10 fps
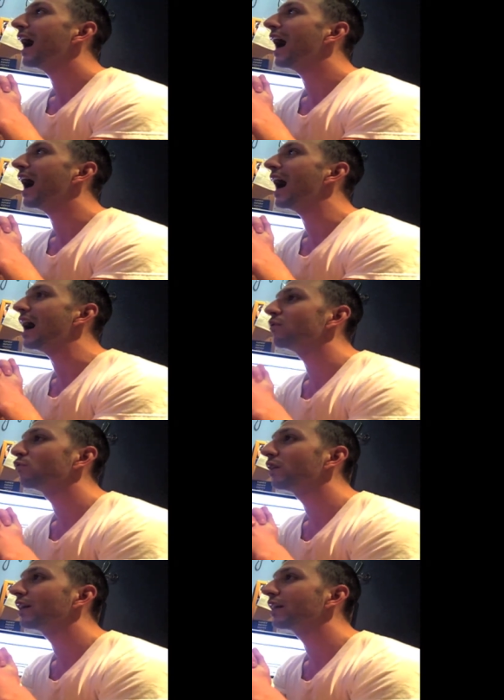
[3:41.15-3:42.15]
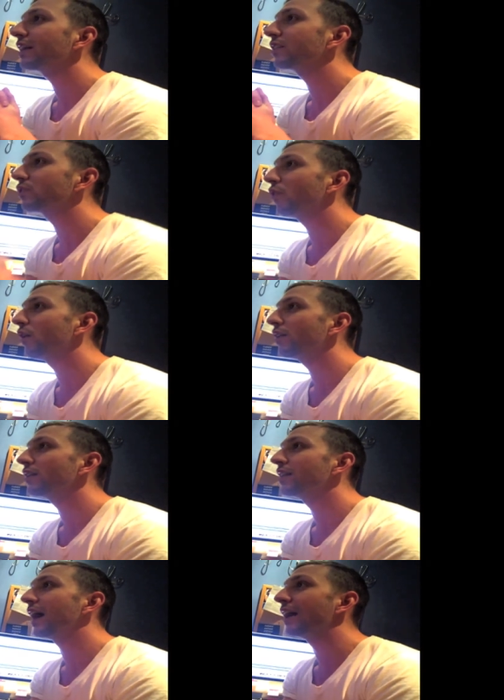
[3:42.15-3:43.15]
I, really thought
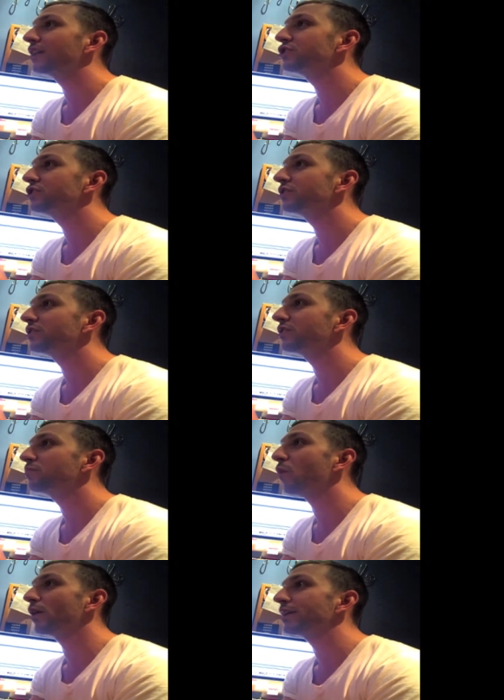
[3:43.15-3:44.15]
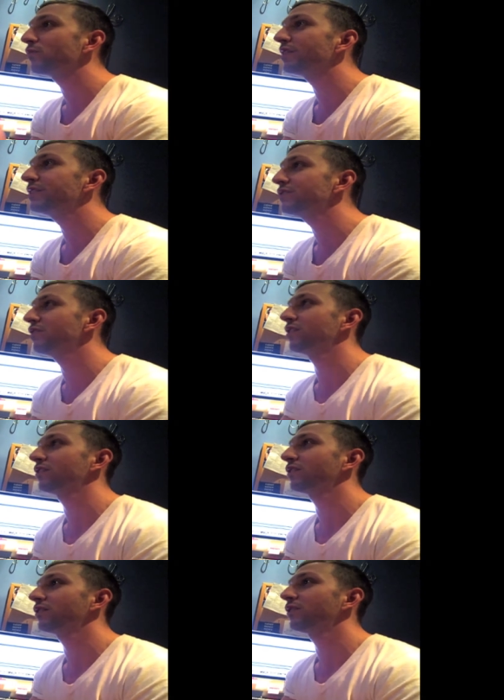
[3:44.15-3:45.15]
that Marty Reasoner
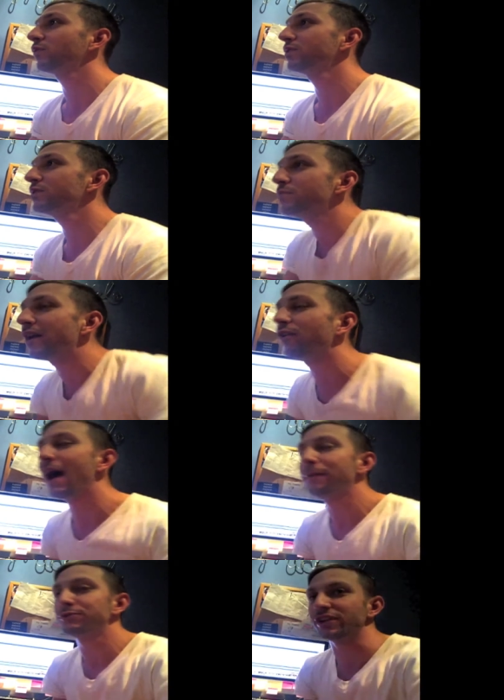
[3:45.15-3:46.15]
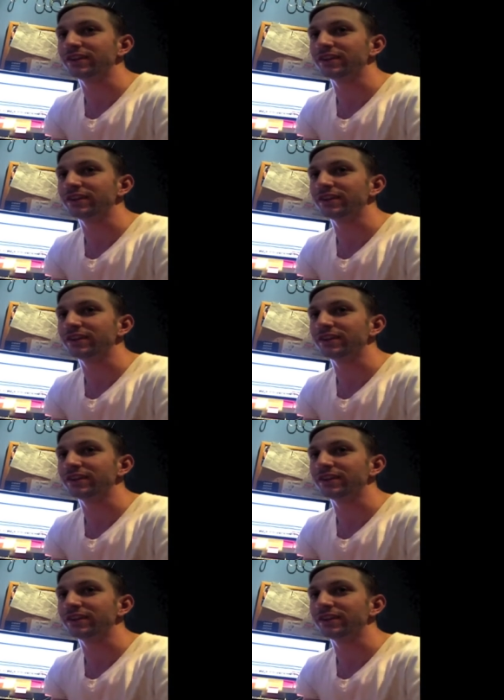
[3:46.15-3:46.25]
was a better option.